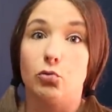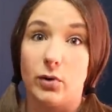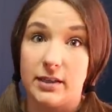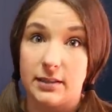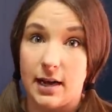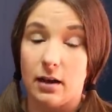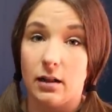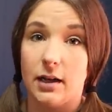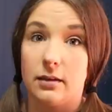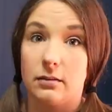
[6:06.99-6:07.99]

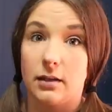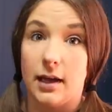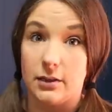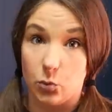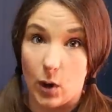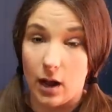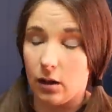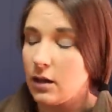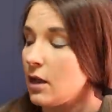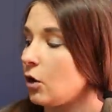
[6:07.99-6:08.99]
resale uh, as
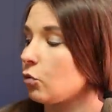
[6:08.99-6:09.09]
well.